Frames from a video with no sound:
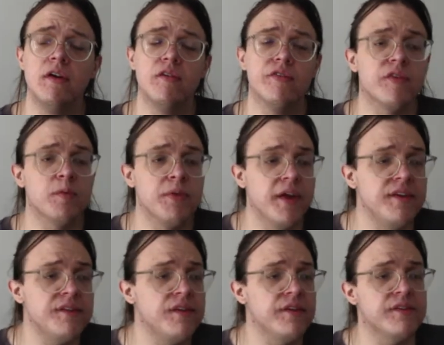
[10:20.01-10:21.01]
For
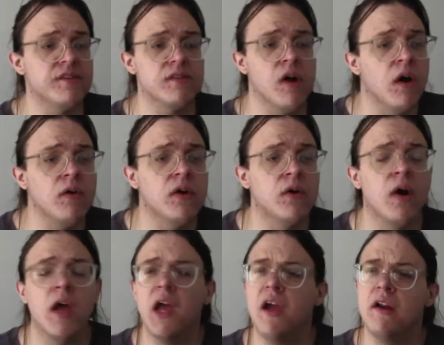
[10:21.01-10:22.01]
replacing sorrow
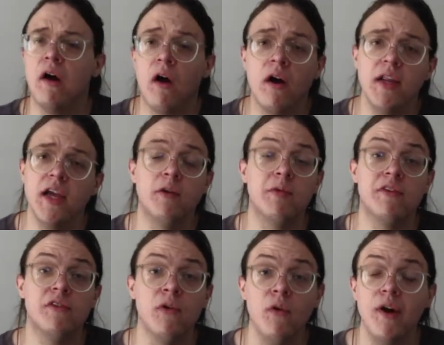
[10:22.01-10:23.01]
and heartache with
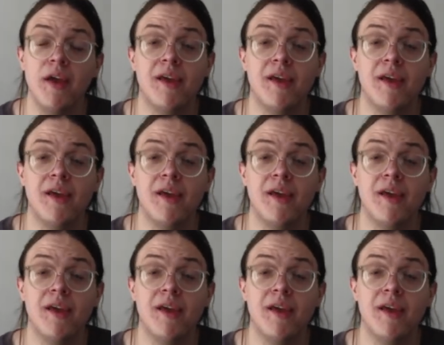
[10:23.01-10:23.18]
joy.